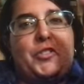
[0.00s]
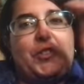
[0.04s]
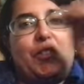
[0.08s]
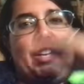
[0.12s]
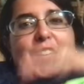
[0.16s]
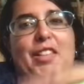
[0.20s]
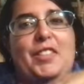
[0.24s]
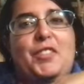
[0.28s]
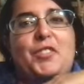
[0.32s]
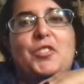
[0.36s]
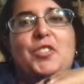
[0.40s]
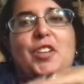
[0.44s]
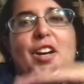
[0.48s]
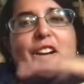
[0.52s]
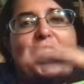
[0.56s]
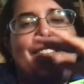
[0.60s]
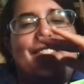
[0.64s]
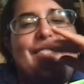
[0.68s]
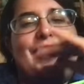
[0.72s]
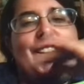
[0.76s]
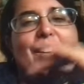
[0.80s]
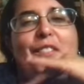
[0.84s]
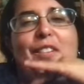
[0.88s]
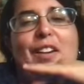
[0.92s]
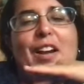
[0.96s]
Like, there's not a
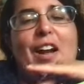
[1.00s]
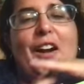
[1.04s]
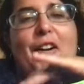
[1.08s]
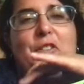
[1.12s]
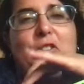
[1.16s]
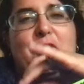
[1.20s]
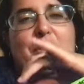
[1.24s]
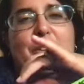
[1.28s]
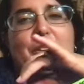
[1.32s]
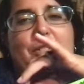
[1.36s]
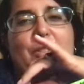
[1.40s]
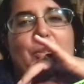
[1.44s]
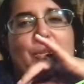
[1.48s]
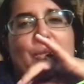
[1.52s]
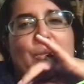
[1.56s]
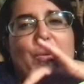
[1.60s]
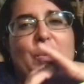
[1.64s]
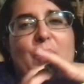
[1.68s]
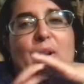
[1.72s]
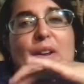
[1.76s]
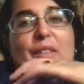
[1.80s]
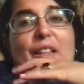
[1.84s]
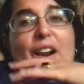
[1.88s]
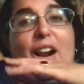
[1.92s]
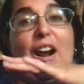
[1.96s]
single character in the
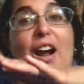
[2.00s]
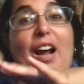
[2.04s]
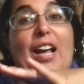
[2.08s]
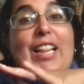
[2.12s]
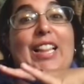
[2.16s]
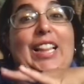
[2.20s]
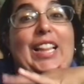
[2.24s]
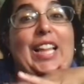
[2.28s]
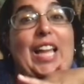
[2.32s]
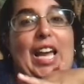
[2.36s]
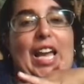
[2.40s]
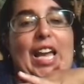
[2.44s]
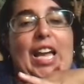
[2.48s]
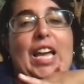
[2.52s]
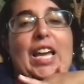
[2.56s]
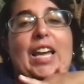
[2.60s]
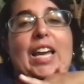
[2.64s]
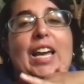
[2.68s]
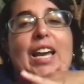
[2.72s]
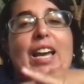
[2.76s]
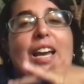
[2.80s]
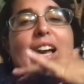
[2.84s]
story that I like.